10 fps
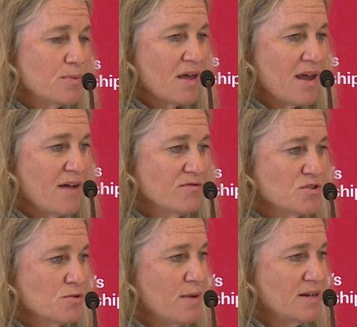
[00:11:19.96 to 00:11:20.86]
They have
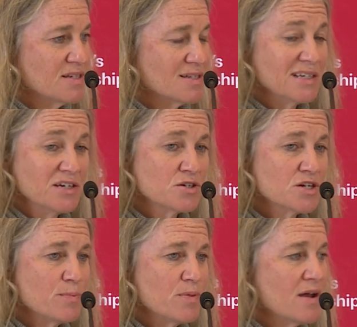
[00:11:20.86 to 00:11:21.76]
tremendous
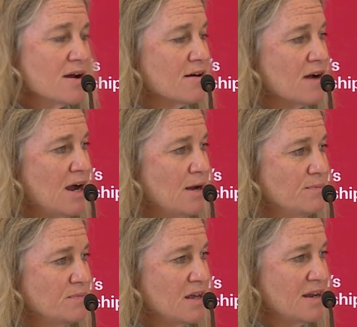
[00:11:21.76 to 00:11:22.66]
leadership there
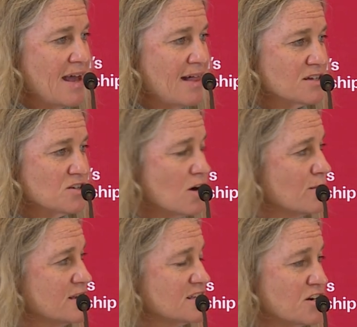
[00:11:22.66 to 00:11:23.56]
um, in Alex
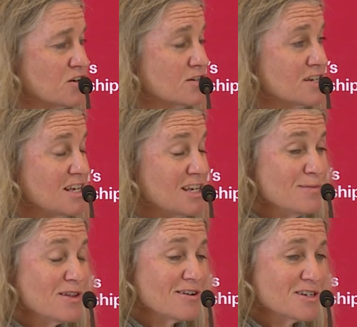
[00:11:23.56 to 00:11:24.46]
Armas and her team.
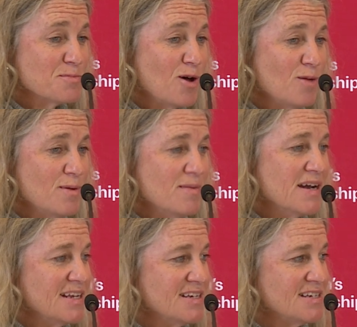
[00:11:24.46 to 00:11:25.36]
They're a small but
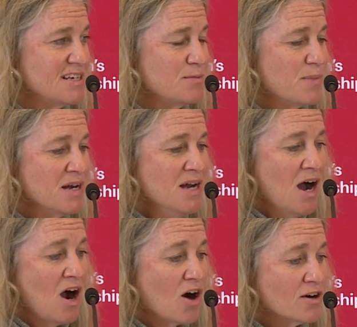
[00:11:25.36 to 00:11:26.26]
mighty team, but
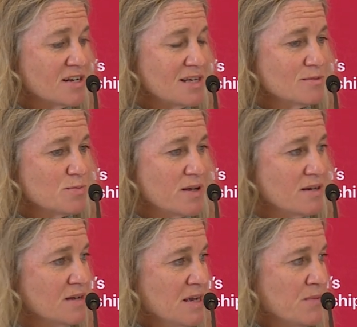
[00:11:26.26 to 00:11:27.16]
our team's
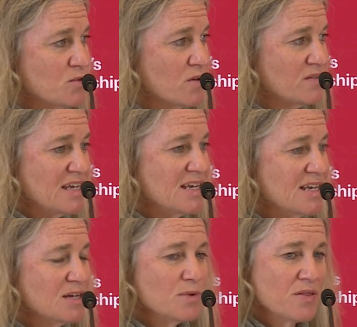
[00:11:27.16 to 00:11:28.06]
been sort of digging
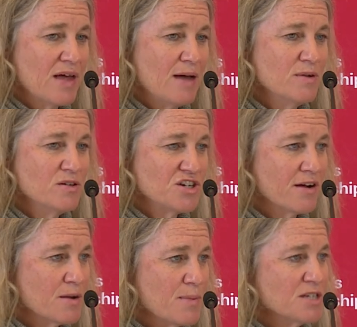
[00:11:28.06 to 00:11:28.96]
in with them and
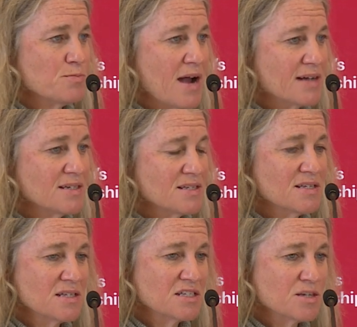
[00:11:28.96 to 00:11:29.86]
sharing best
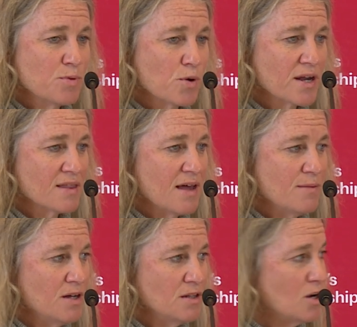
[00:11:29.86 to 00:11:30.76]
practices and supporting them
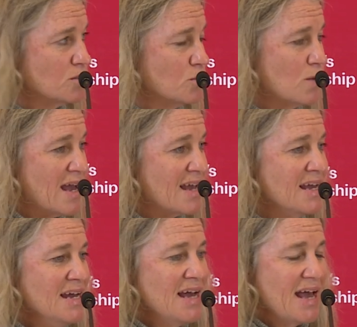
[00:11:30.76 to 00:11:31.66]
along the way.
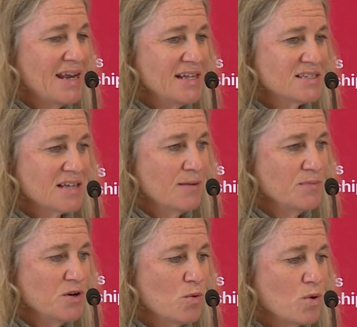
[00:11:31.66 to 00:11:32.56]
And it's, um,
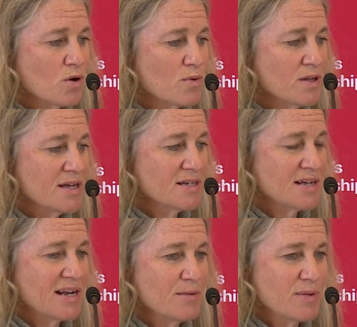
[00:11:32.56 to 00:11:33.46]
you know, we're really
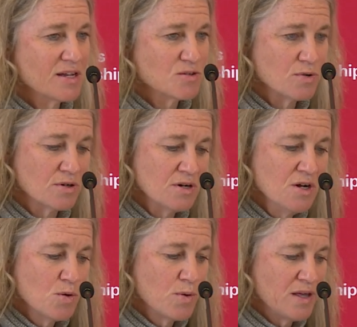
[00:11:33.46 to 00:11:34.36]
excited because we're,
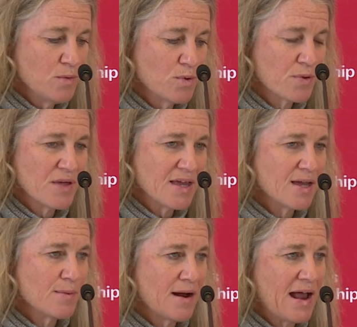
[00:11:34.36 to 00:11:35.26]
we, we're thinking
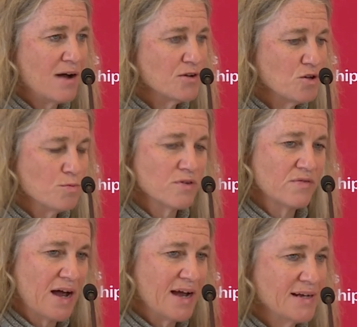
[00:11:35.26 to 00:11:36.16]
about how you
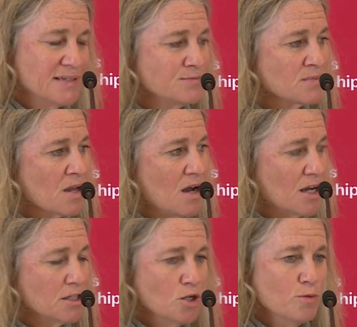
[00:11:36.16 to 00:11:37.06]
provide a, a
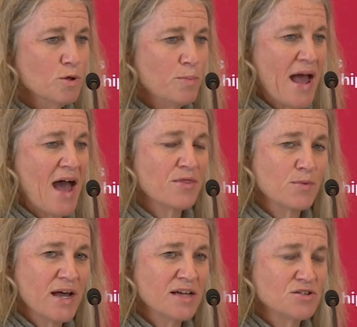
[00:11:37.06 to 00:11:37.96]
global
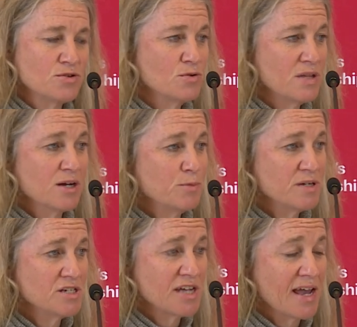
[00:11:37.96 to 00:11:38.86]
pathway to the
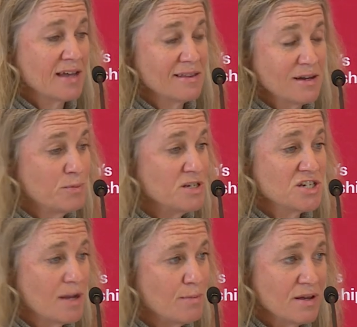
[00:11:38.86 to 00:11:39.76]
LPGA, the
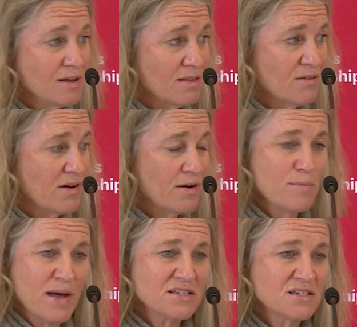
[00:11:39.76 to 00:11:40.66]
LPGA being the very
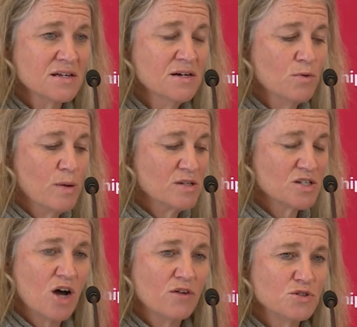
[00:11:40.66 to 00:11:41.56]
best women's
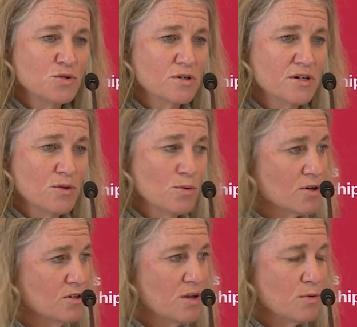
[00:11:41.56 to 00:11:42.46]
golf tour in the
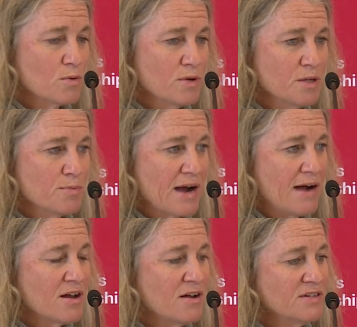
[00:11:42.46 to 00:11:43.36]
world that we're really
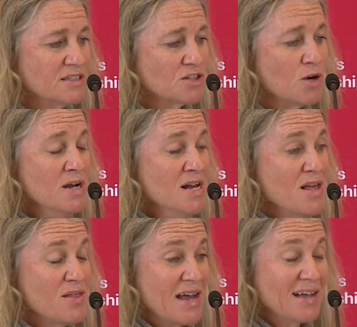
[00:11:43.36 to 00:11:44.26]
proud of. So
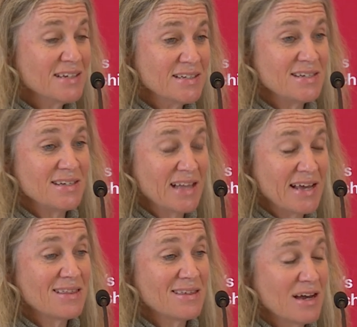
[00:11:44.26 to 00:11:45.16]
the LET,
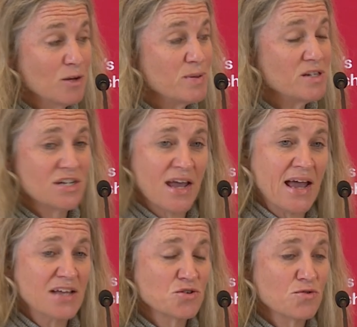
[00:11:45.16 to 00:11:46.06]
like the LPGA,
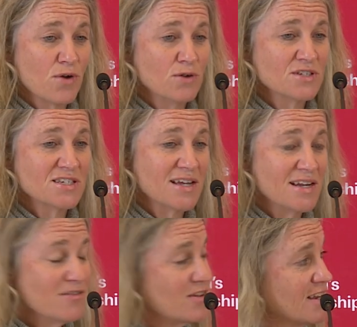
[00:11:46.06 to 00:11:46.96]
has grown
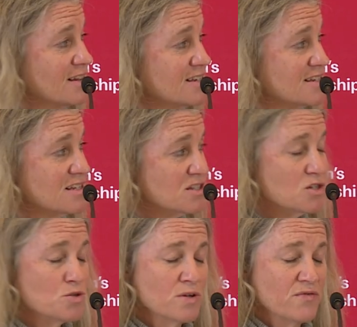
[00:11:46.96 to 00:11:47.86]
significantly since the
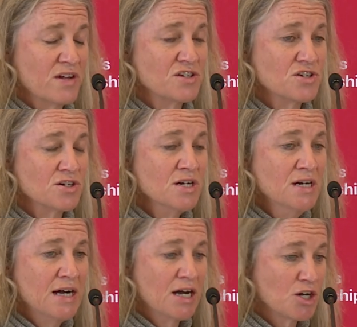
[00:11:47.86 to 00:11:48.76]
joint venture
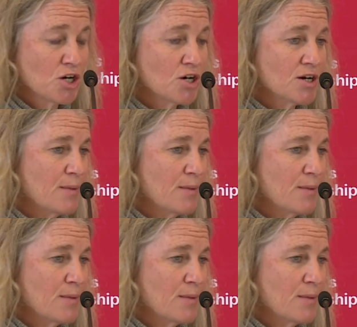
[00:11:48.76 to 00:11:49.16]
occurred.